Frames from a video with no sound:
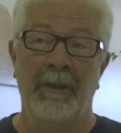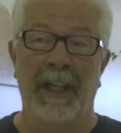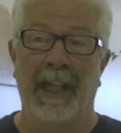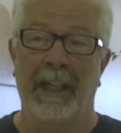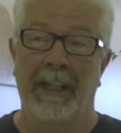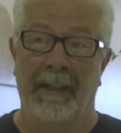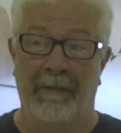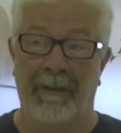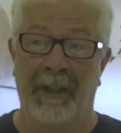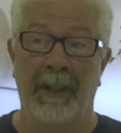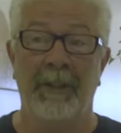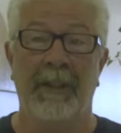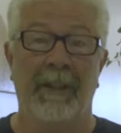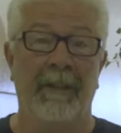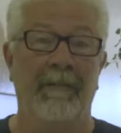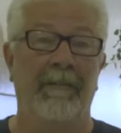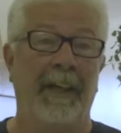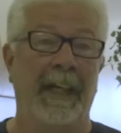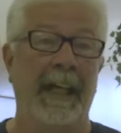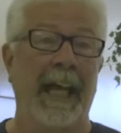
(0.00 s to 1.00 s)

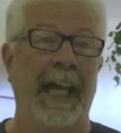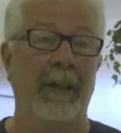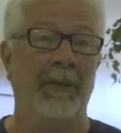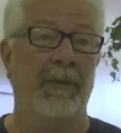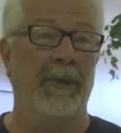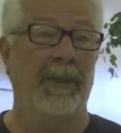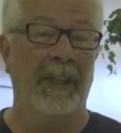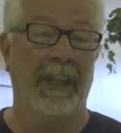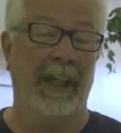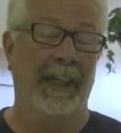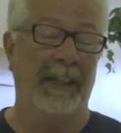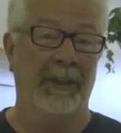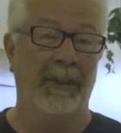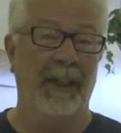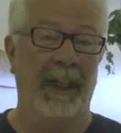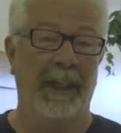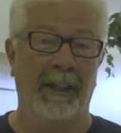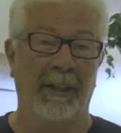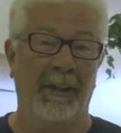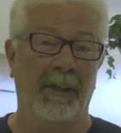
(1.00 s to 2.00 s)
Envision Financial has
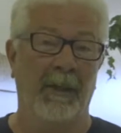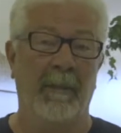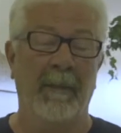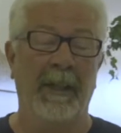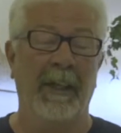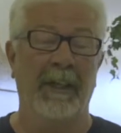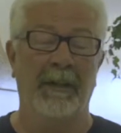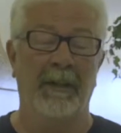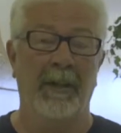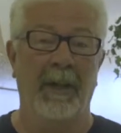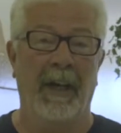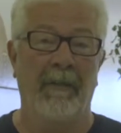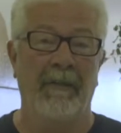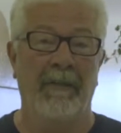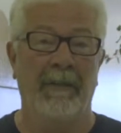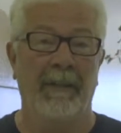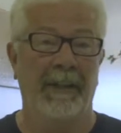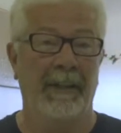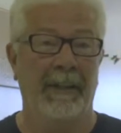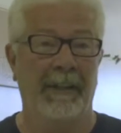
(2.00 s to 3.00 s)
done a tremendous job
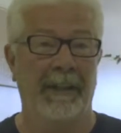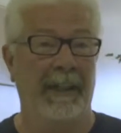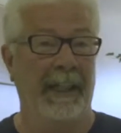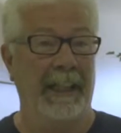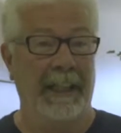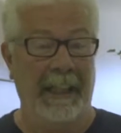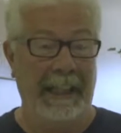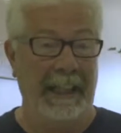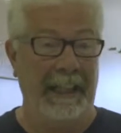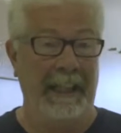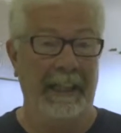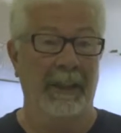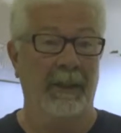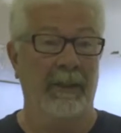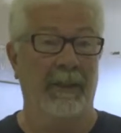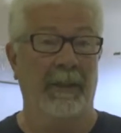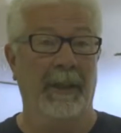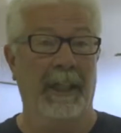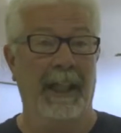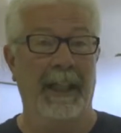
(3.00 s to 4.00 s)
for us in
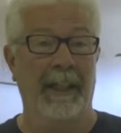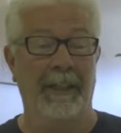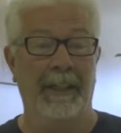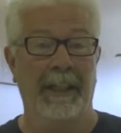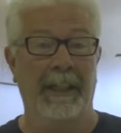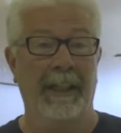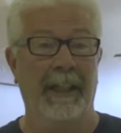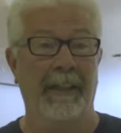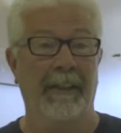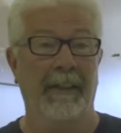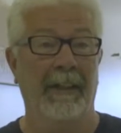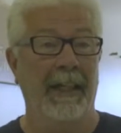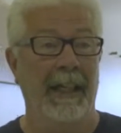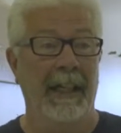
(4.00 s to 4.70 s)
this location here.